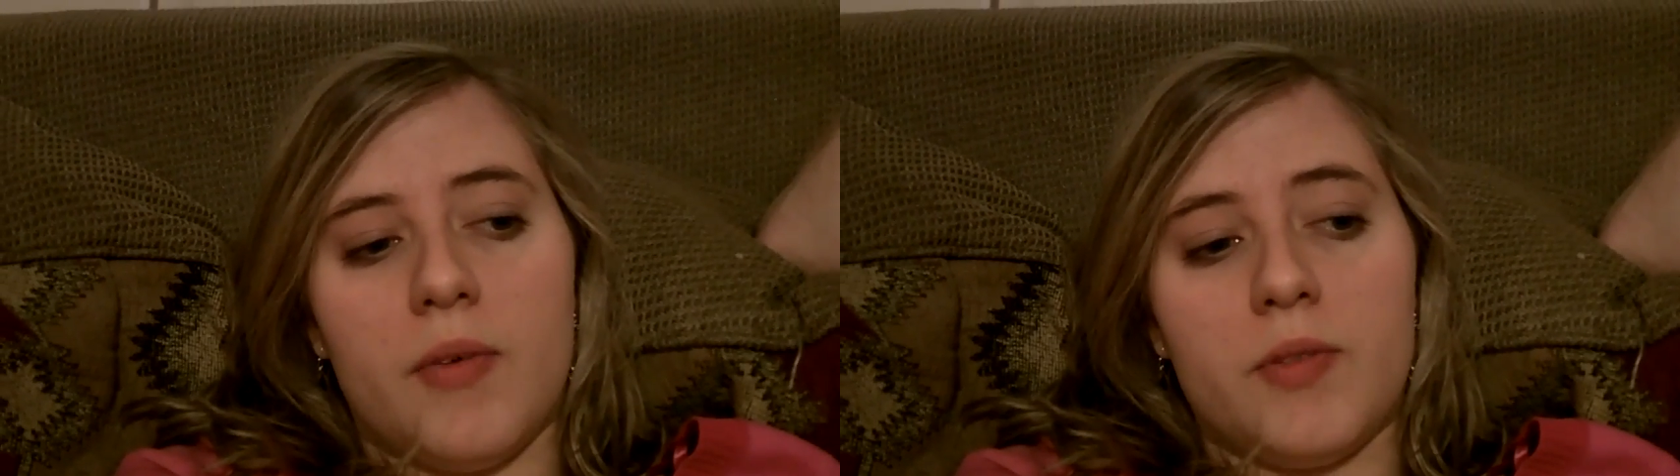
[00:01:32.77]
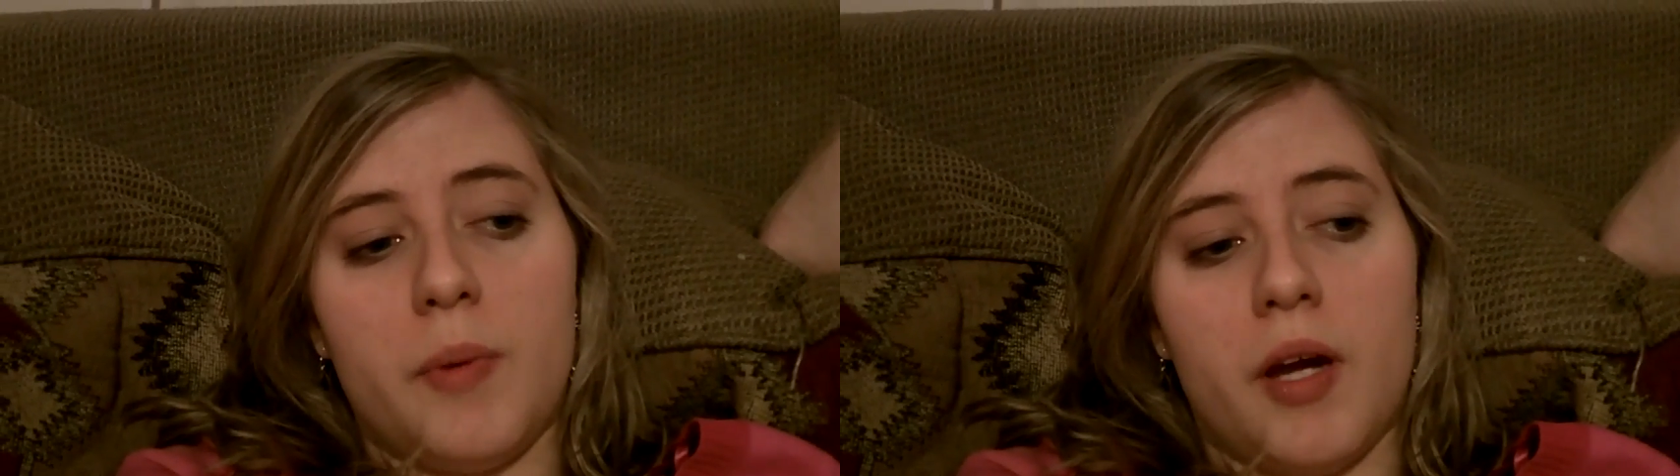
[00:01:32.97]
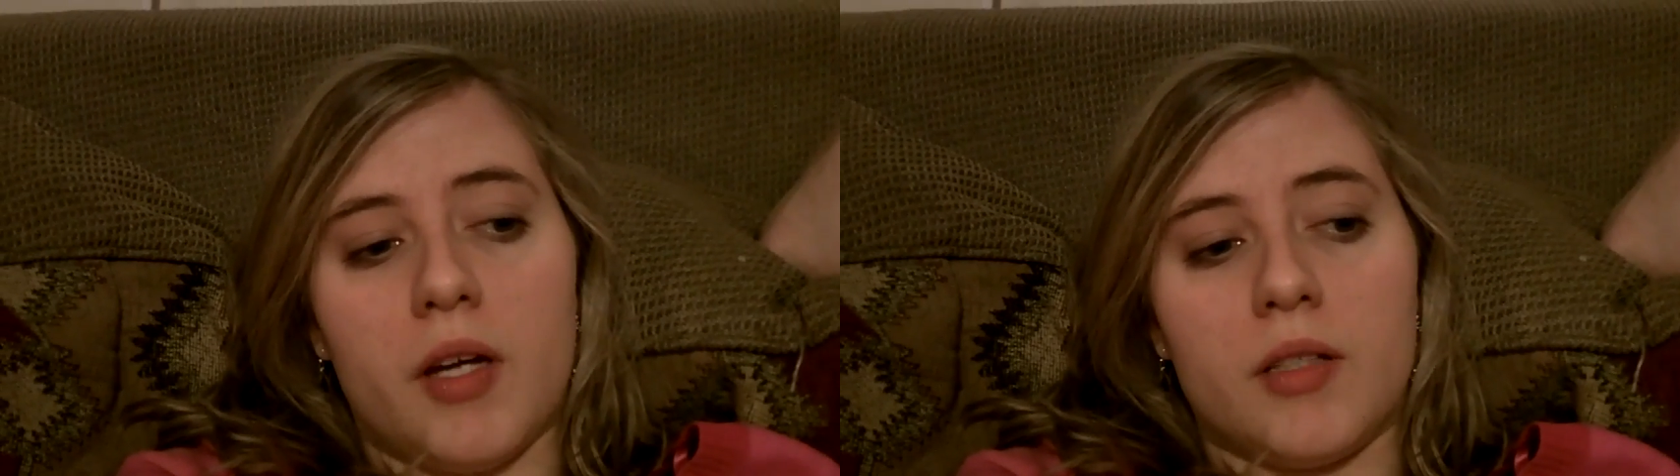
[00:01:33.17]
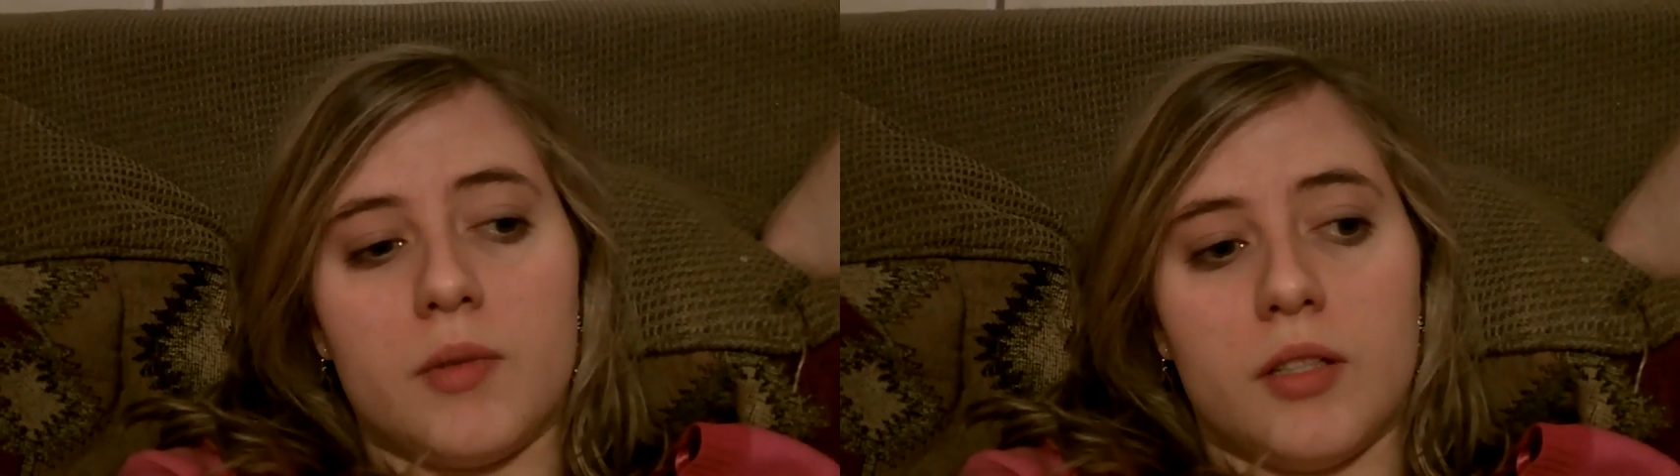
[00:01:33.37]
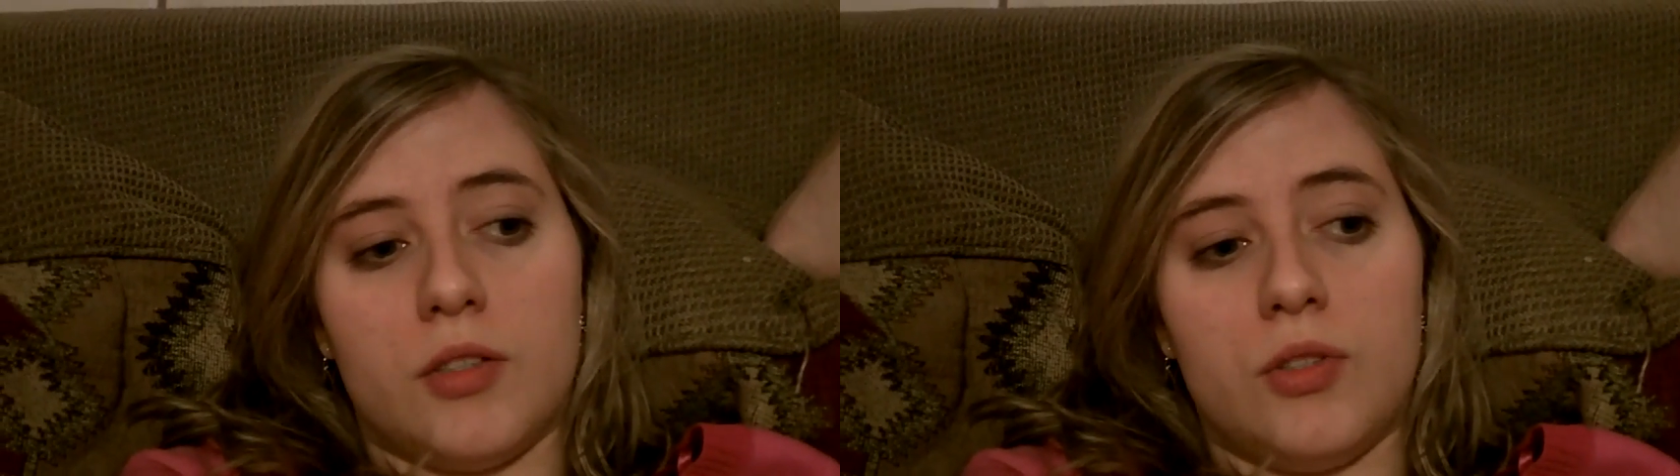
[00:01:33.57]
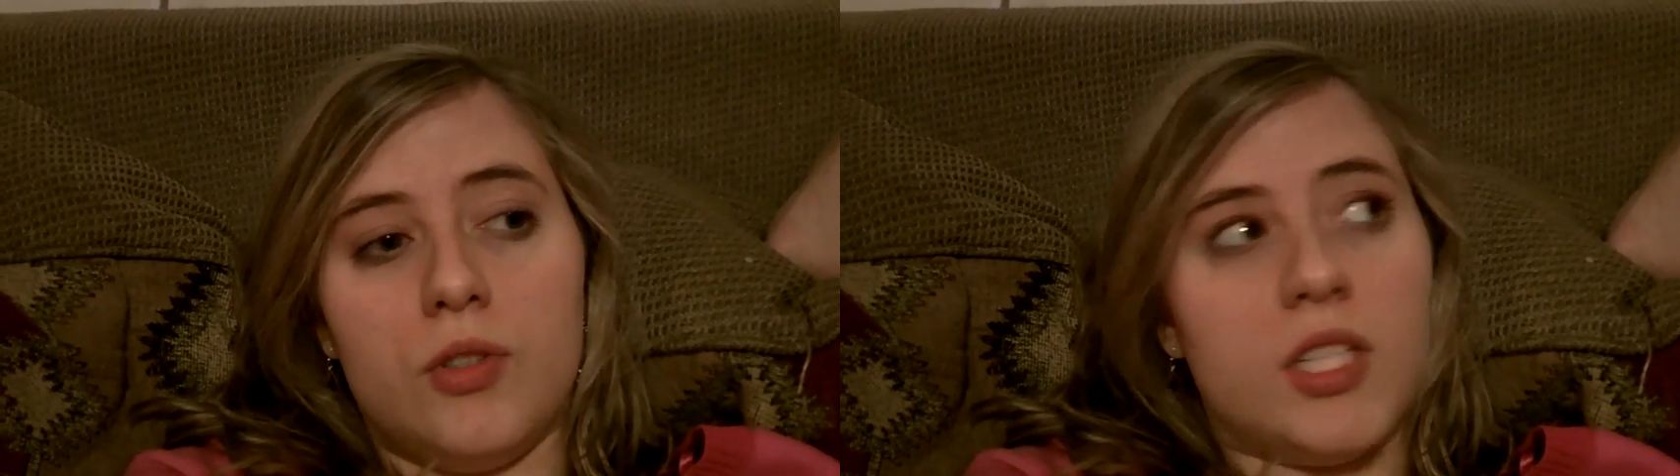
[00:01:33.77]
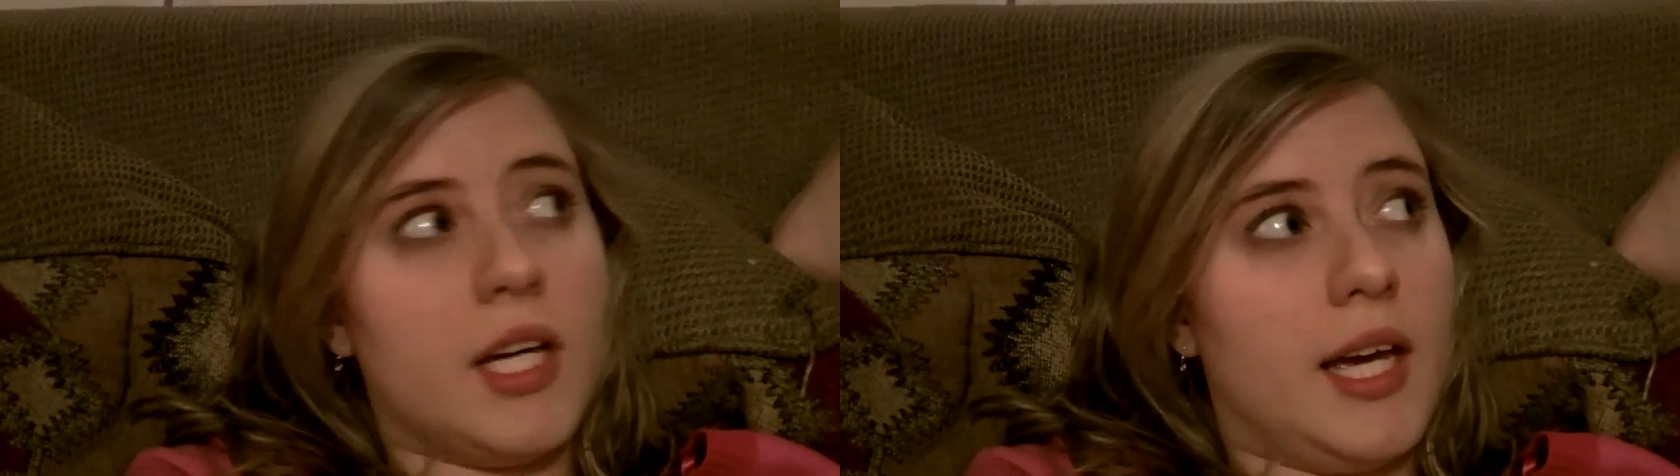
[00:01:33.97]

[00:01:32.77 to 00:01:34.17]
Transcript: Evan's parents went out to sushi